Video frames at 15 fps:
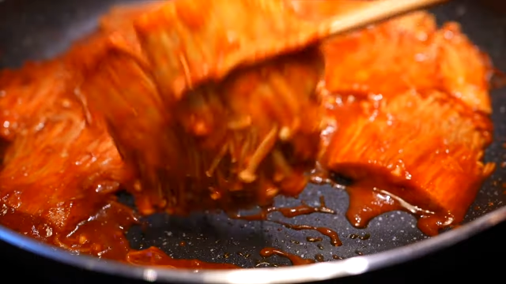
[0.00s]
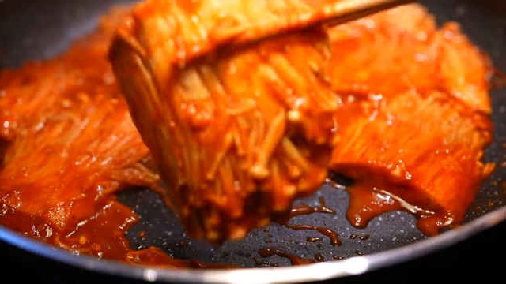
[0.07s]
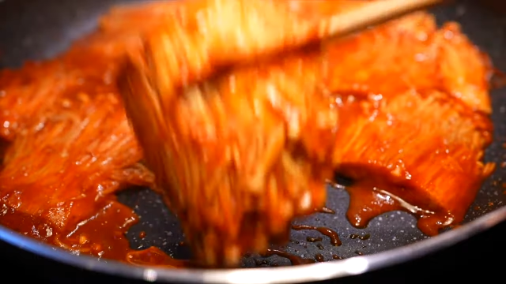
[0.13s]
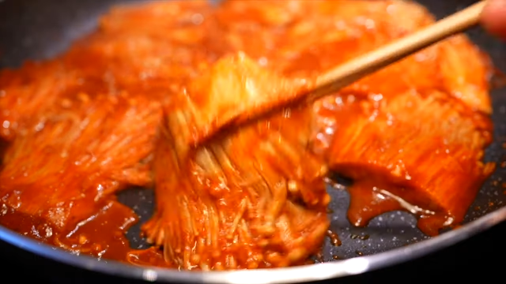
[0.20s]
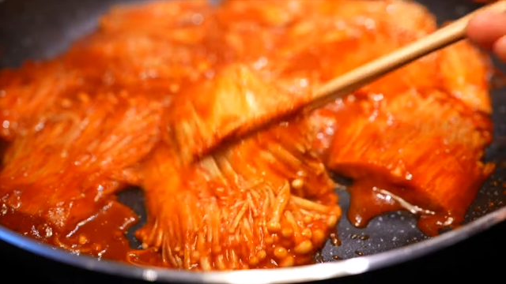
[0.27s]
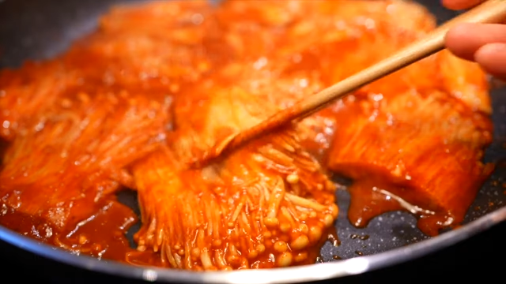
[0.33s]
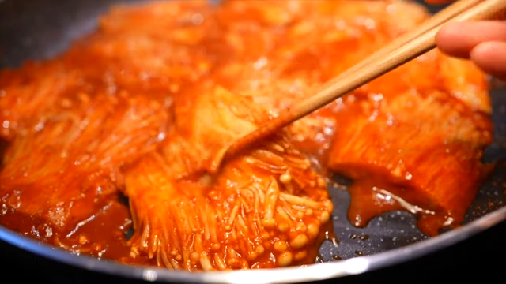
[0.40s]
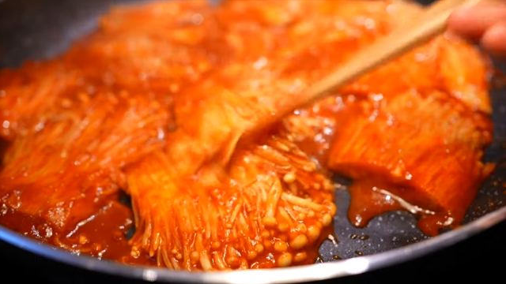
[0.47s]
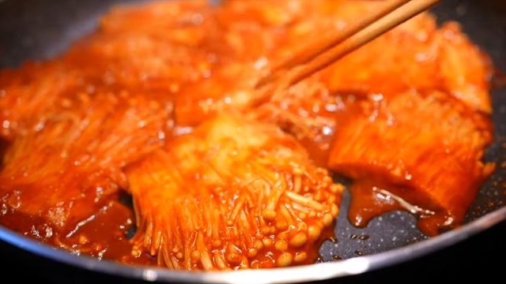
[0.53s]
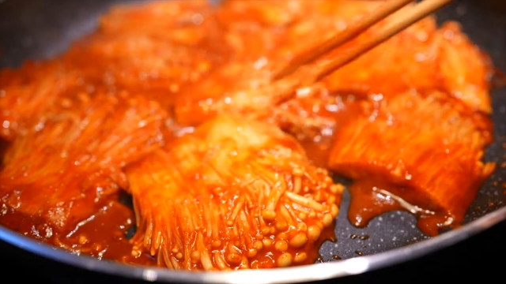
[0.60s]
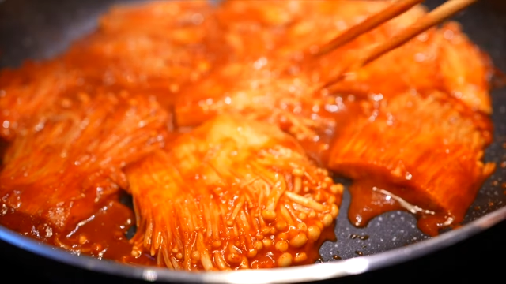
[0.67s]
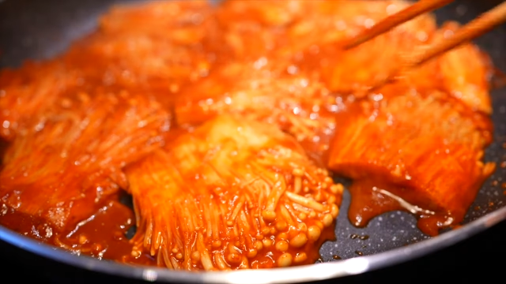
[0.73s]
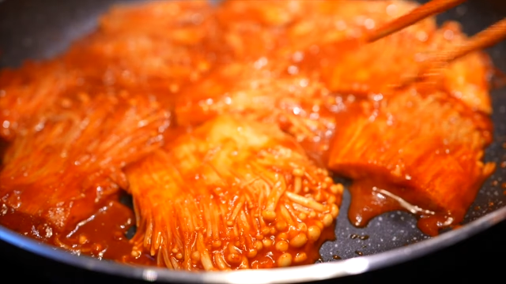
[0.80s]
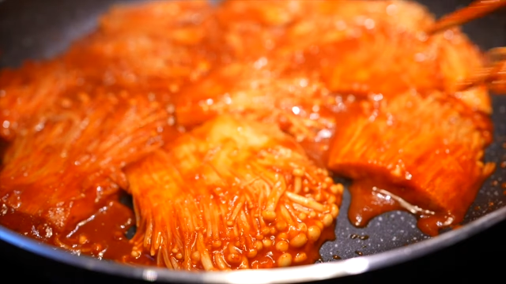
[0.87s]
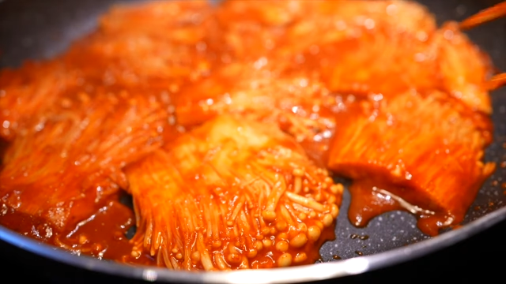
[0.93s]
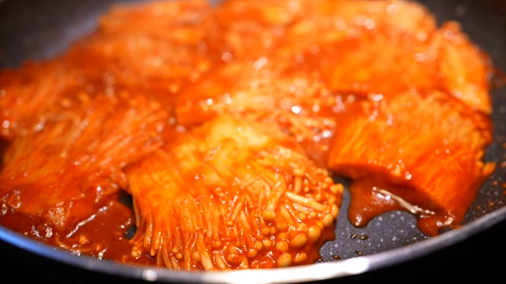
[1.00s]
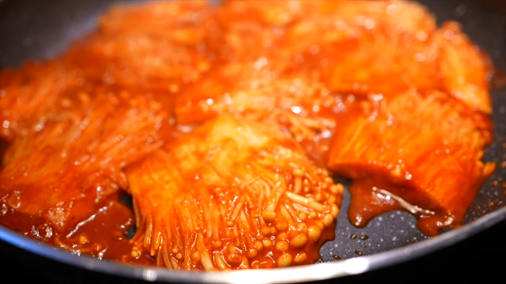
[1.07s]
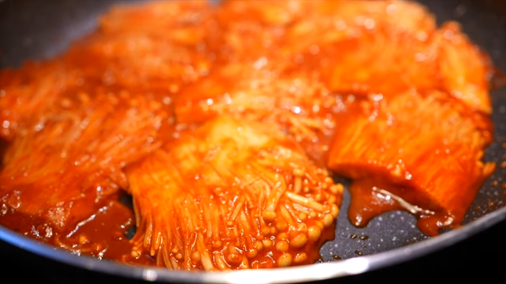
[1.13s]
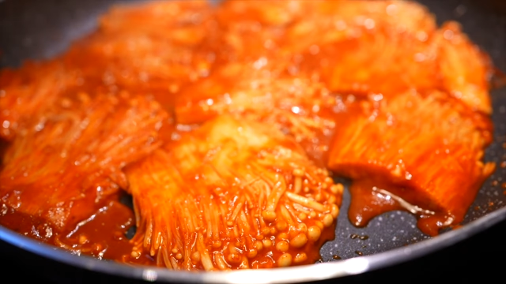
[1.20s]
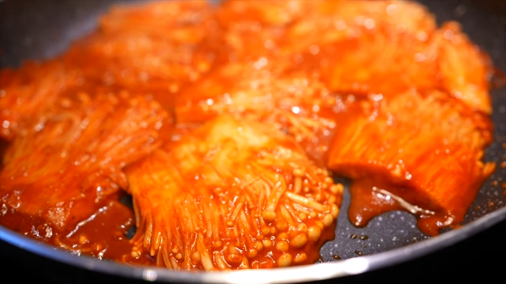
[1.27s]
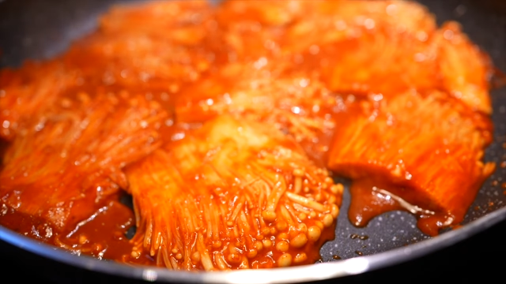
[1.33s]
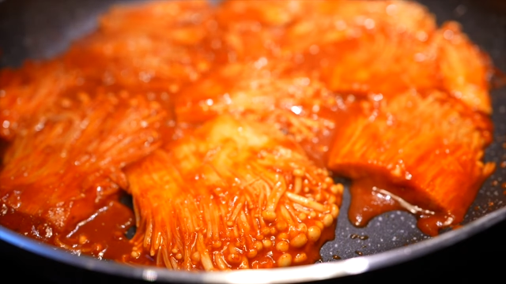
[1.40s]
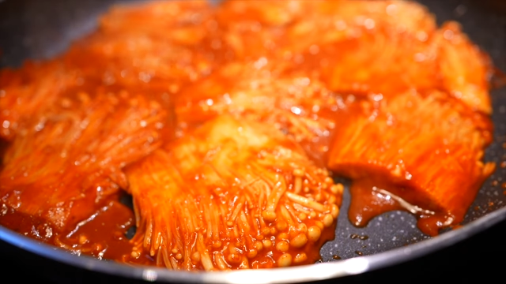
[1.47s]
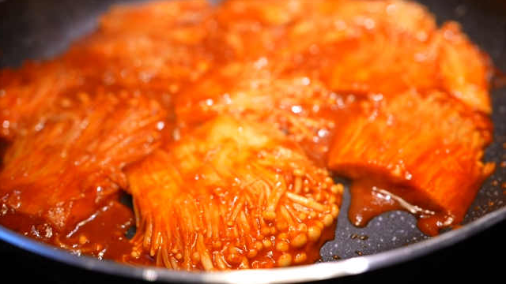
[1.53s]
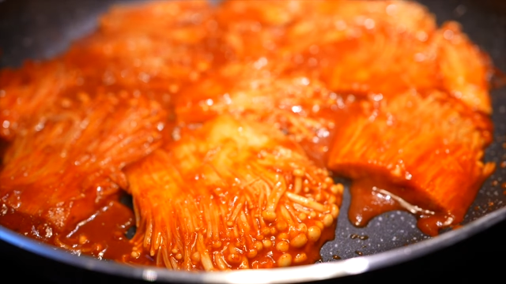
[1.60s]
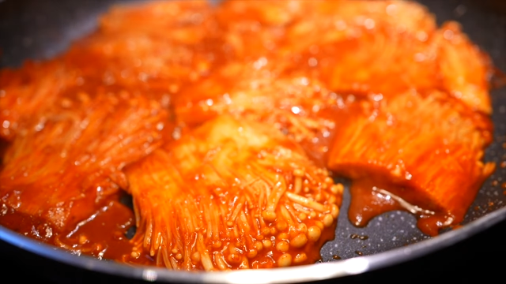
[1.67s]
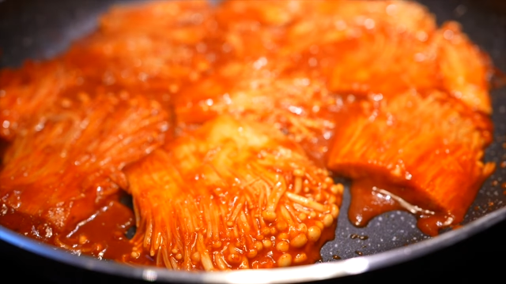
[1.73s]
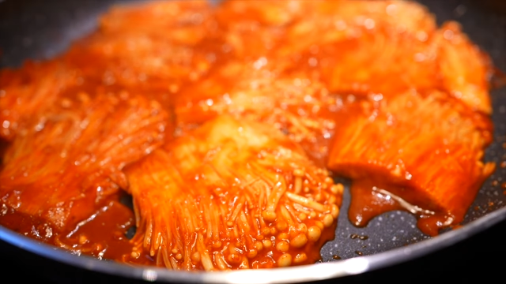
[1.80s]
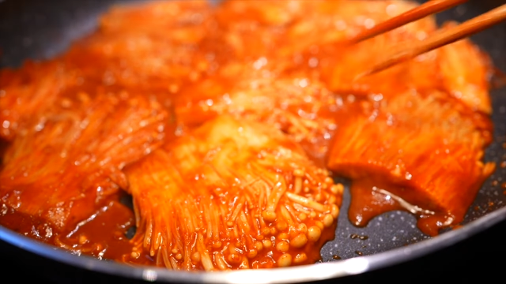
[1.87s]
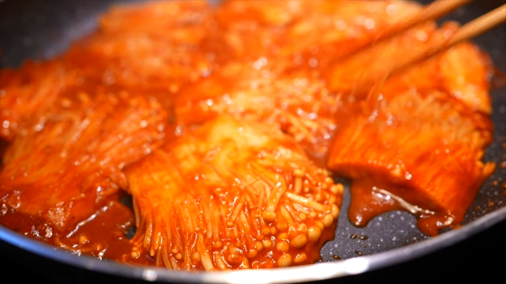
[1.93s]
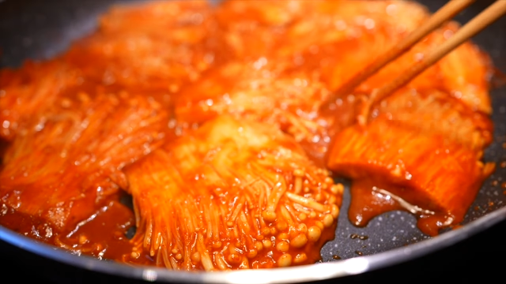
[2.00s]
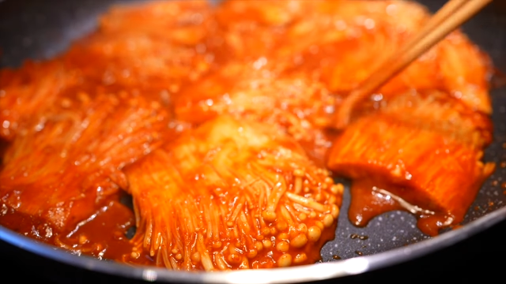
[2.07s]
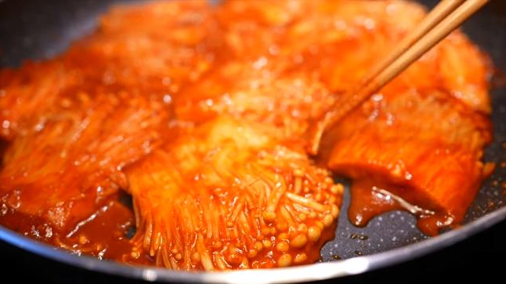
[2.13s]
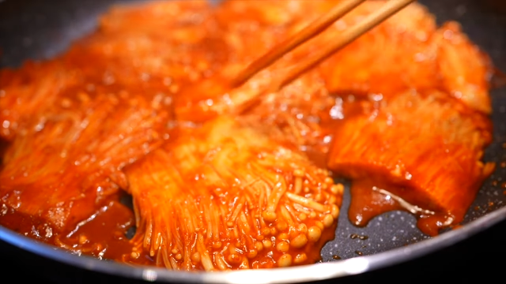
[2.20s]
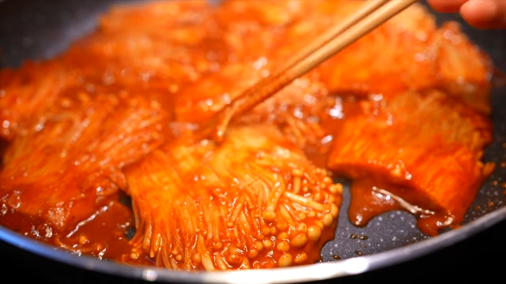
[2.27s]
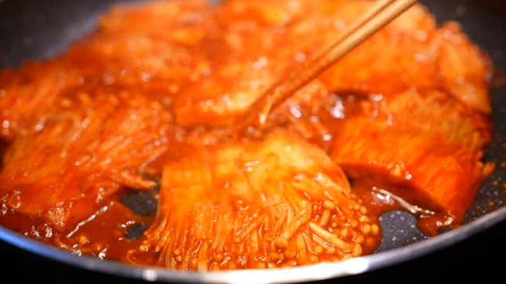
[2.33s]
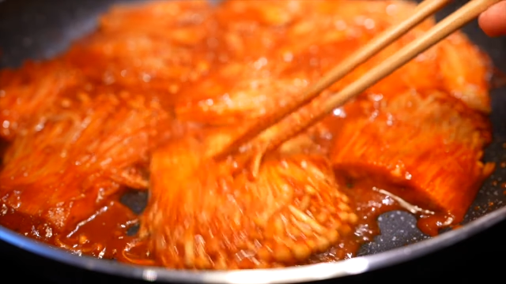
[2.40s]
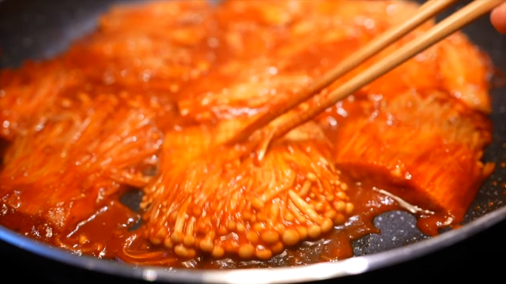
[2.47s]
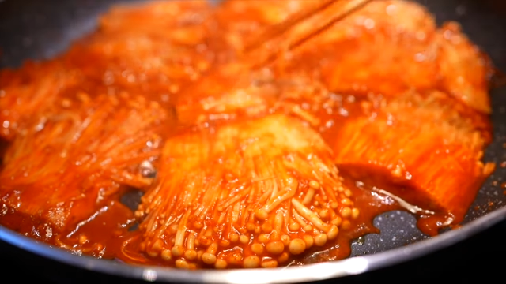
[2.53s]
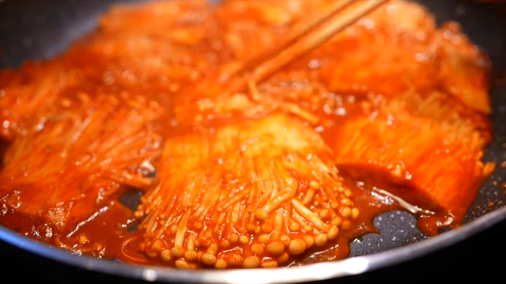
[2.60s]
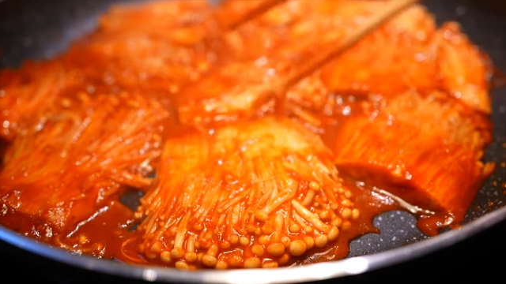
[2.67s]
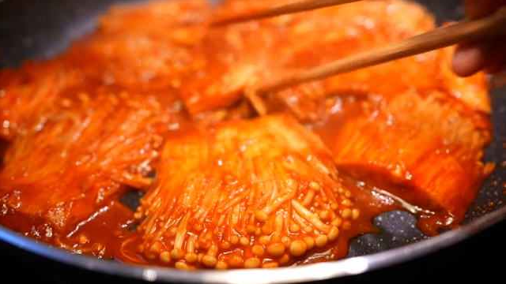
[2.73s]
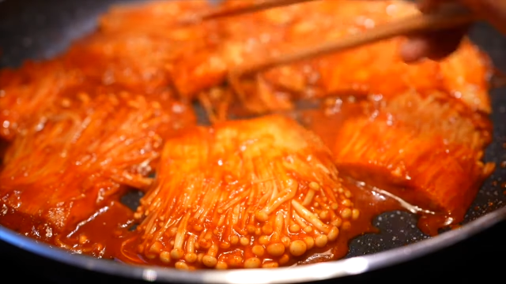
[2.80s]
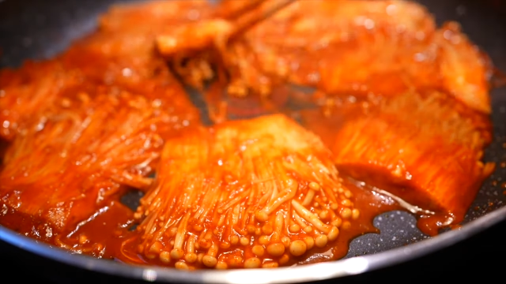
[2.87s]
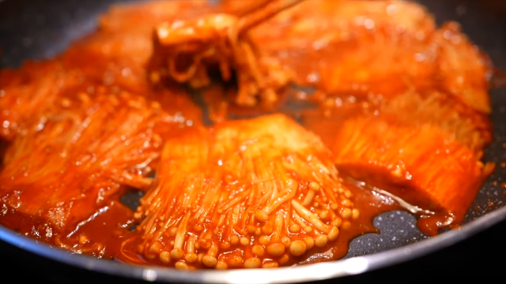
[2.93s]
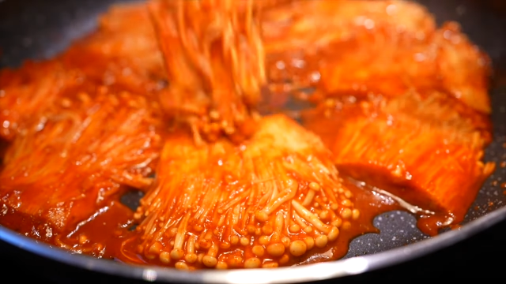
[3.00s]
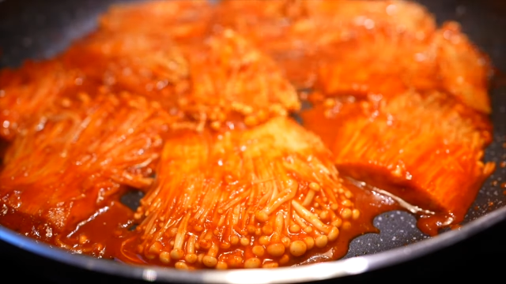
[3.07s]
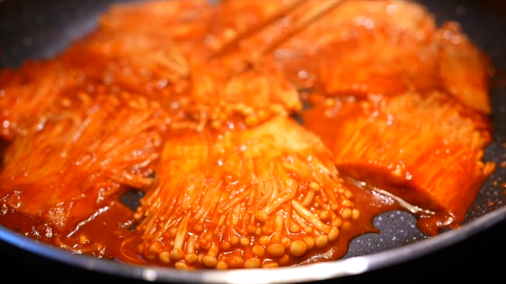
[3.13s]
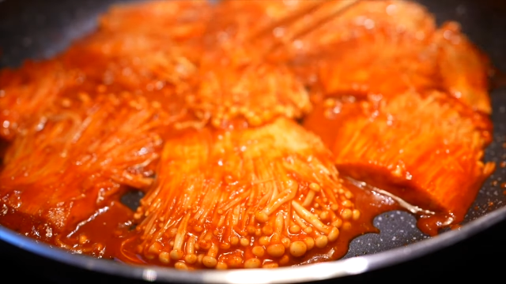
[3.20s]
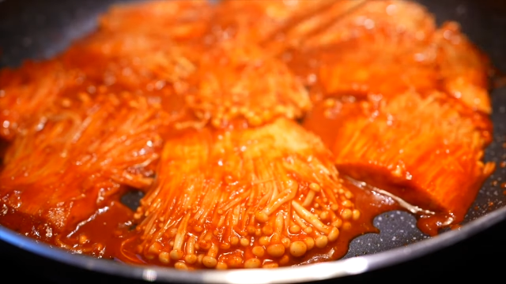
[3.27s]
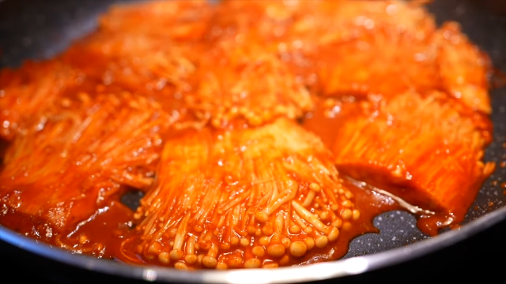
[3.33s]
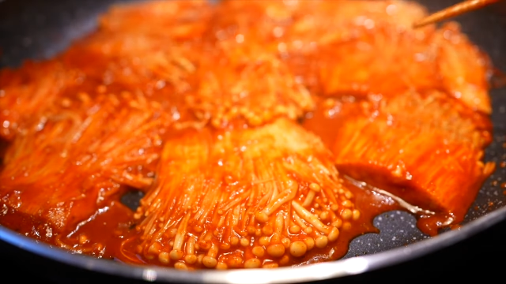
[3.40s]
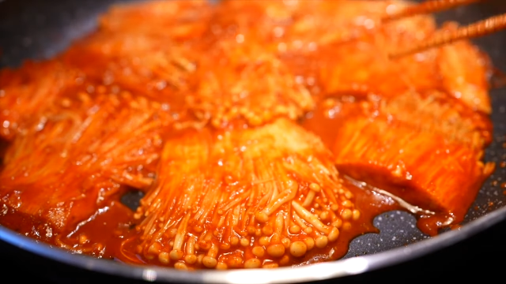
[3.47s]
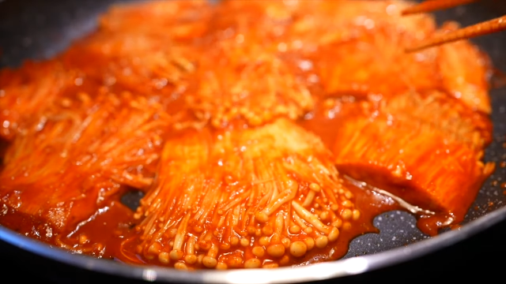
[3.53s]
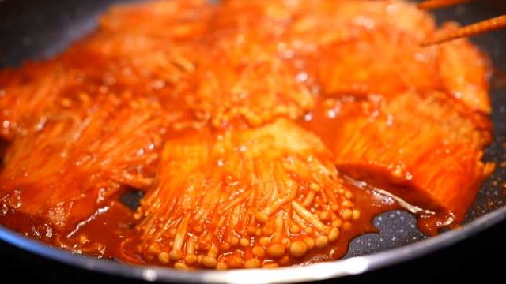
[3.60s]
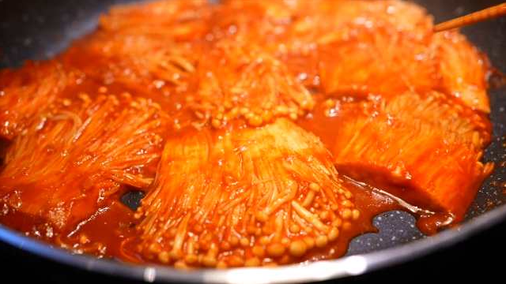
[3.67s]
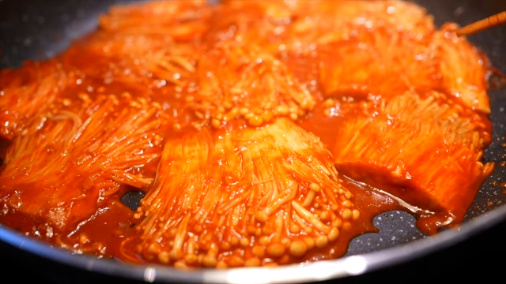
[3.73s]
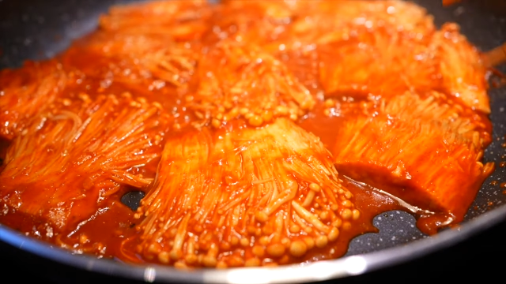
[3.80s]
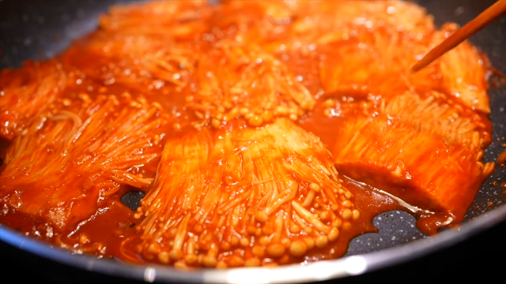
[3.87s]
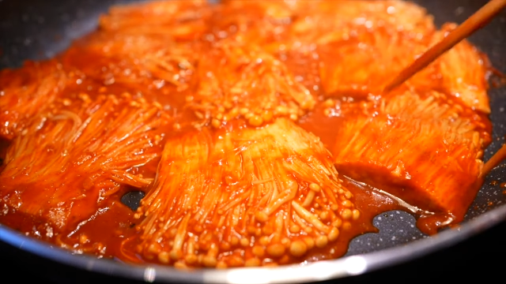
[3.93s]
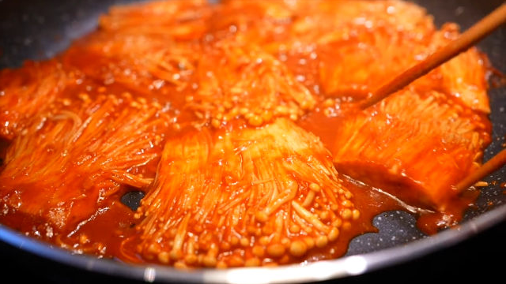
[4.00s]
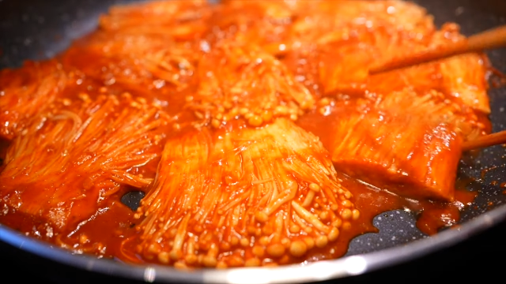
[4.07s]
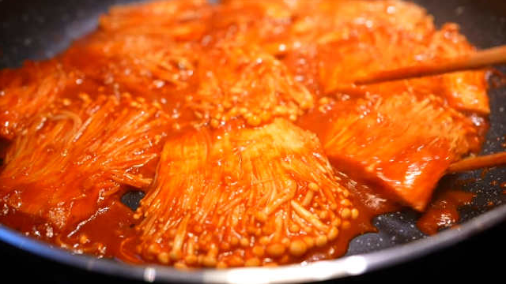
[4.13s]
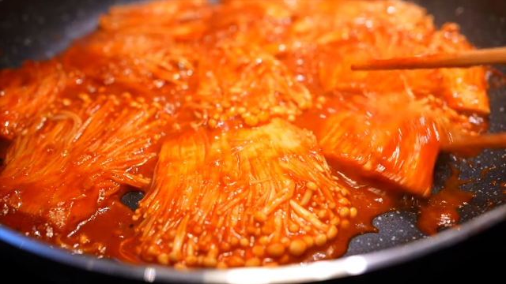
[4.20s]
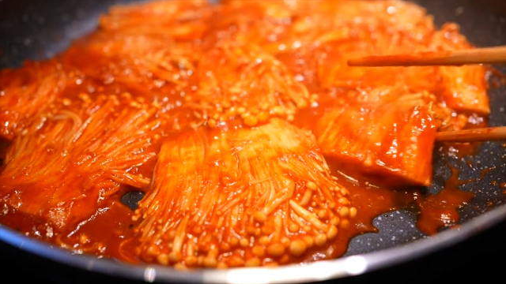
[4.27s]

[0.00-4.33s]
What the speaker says: (no speaker visible)